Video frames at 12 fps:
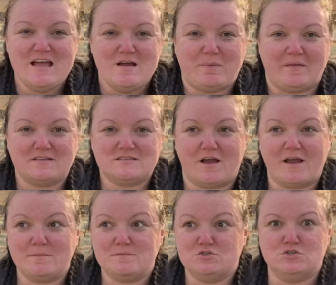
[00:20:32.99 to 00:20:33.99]
by the
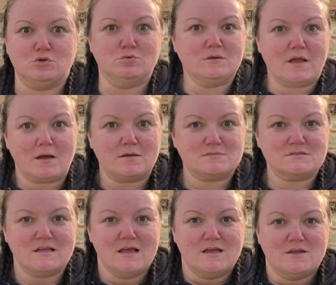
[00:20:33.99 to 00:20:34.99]
time June comes,
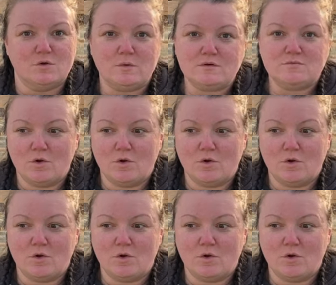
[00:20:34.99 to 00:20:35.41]
you would